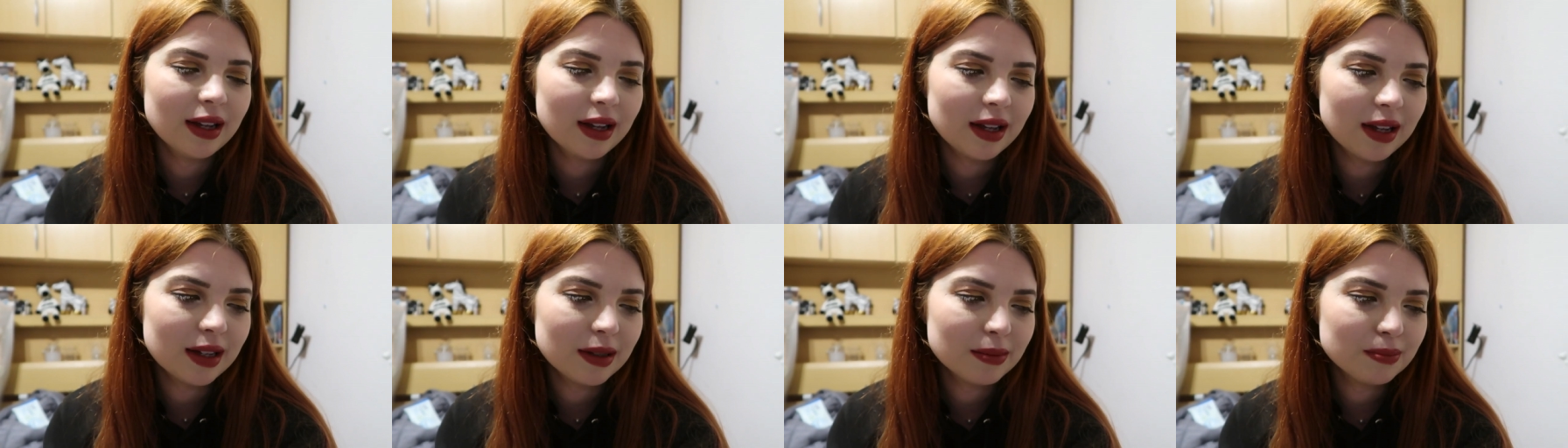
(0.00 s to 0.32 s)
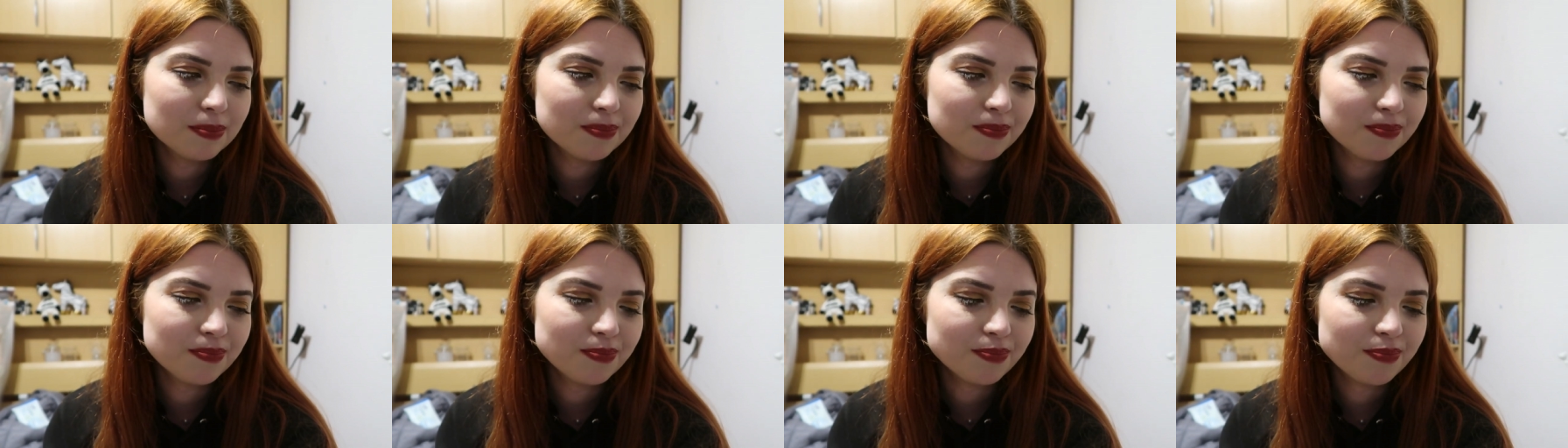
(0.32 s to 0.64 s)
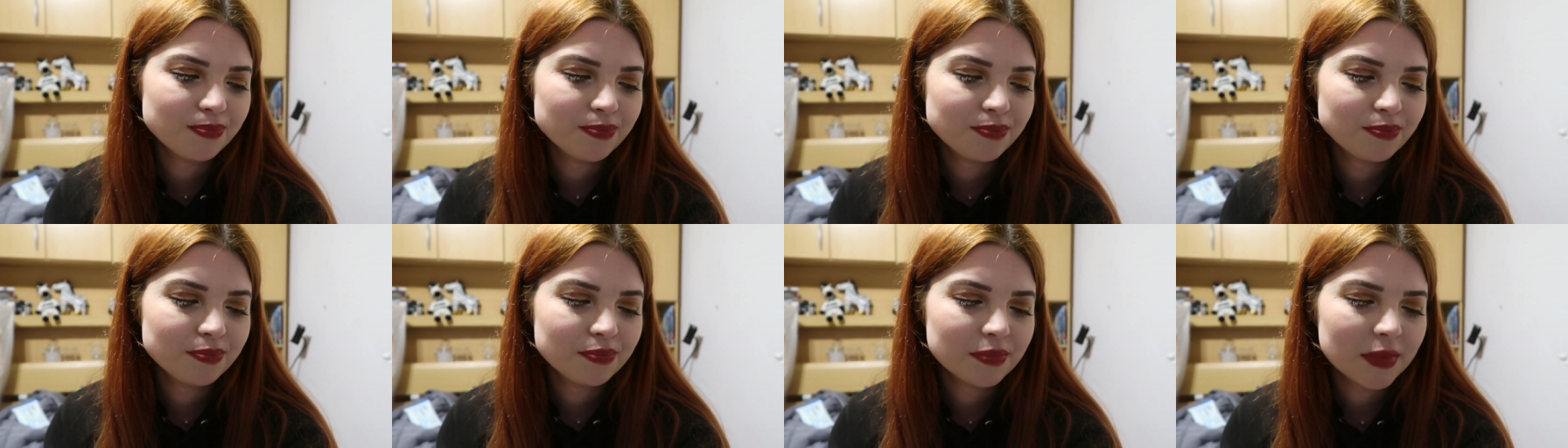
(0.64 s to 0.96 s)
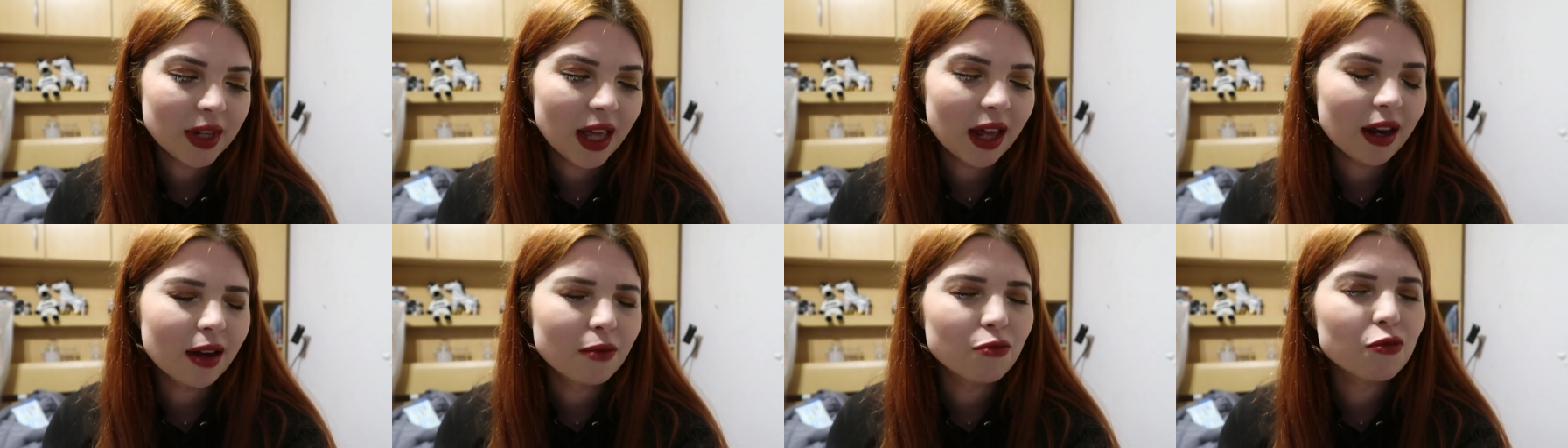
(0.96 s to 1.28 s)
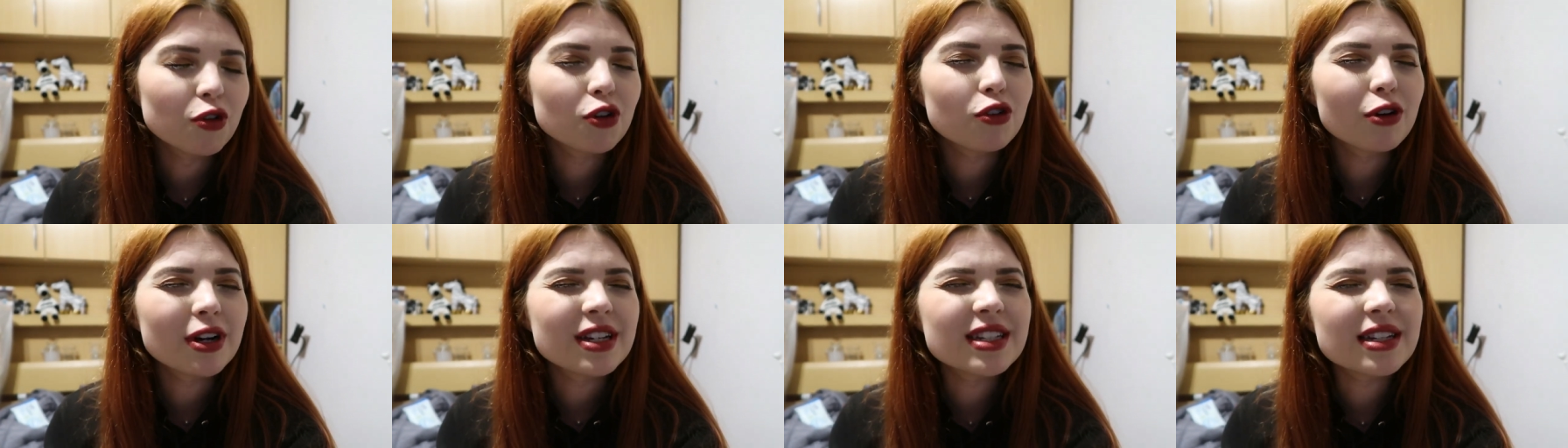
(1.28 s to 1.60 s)
And I'm
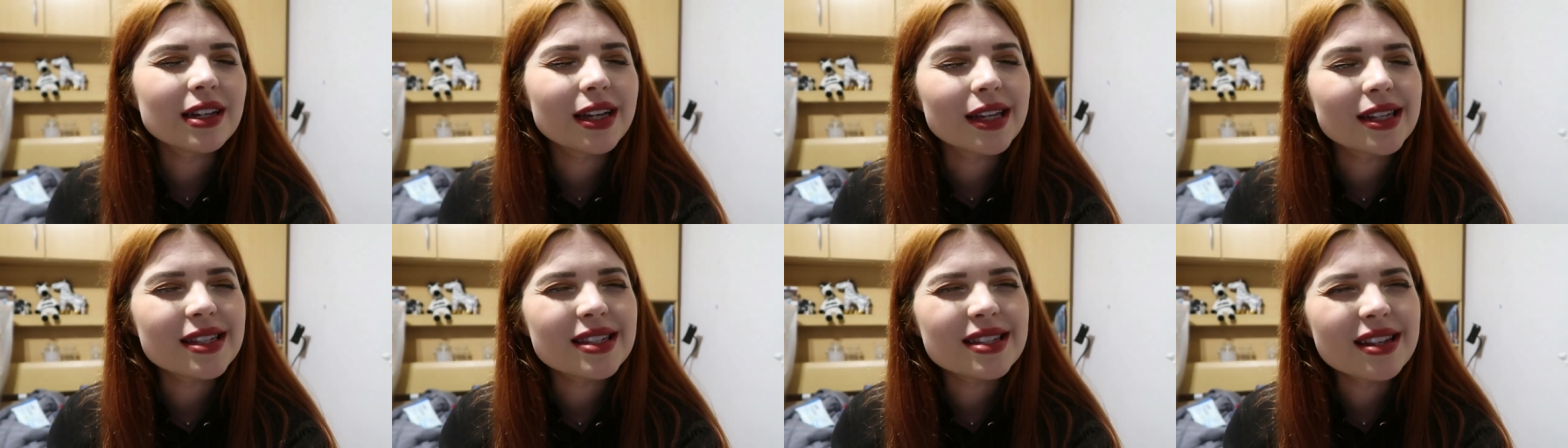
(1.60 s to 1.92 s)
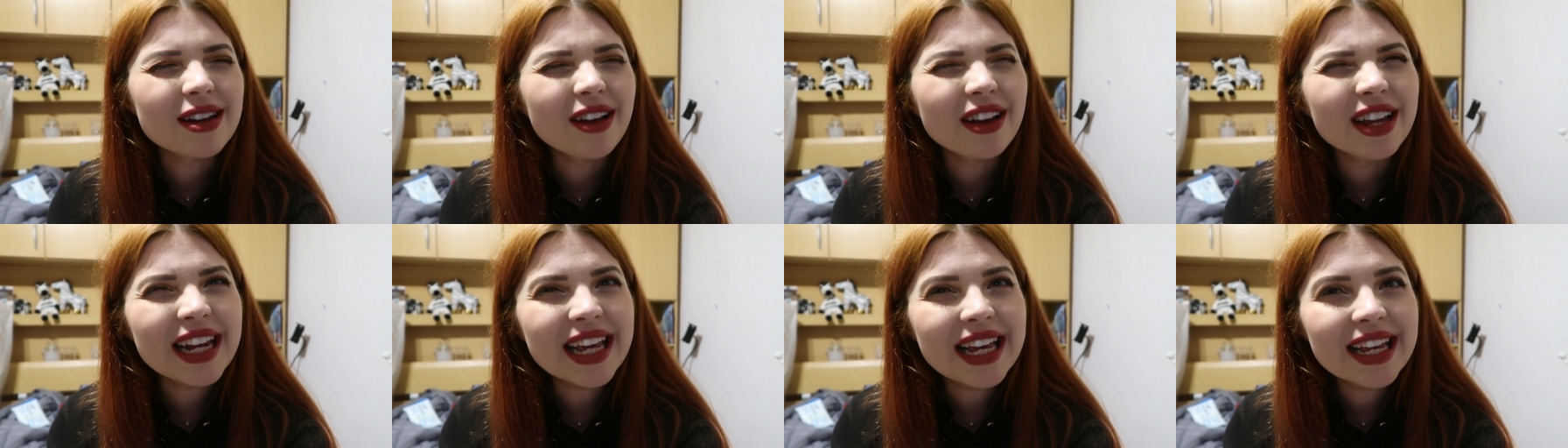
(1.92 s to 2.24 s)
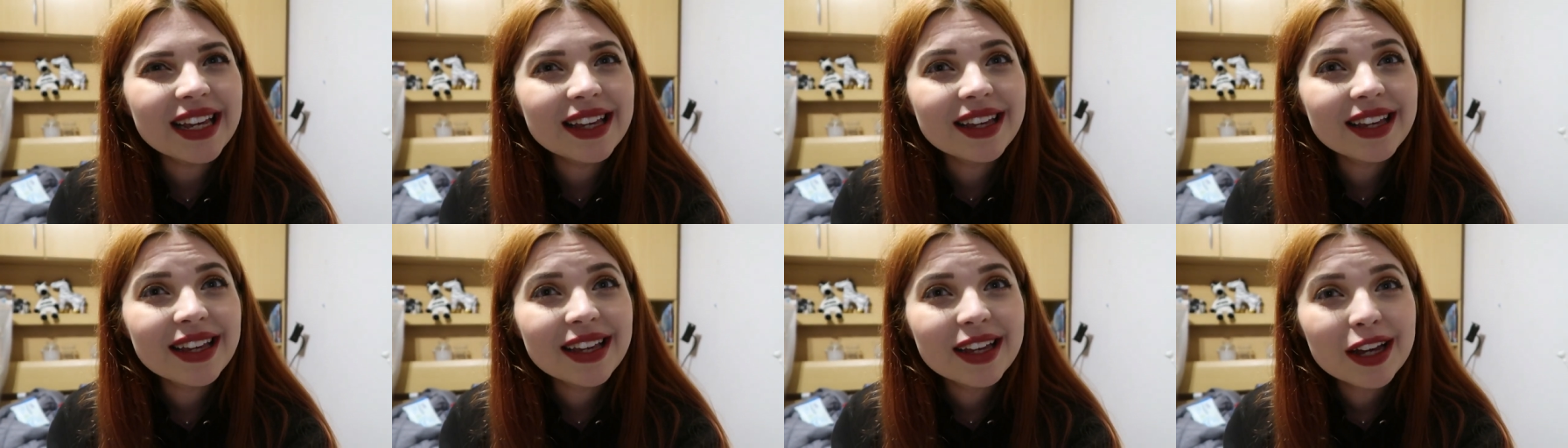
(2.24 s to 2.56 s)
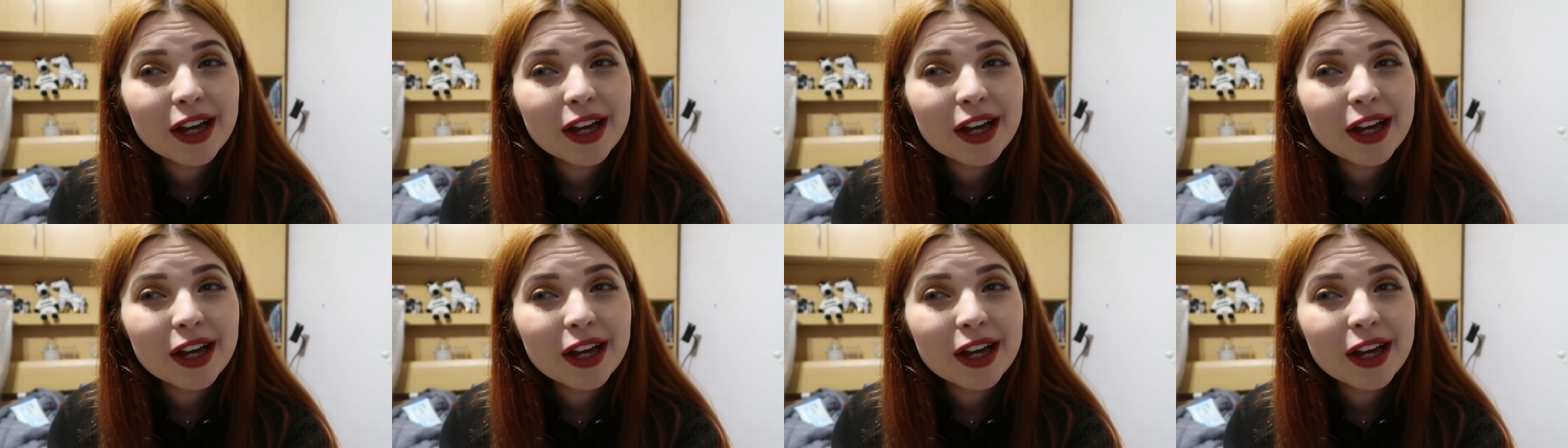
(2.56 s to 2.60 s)
regretting it slightly,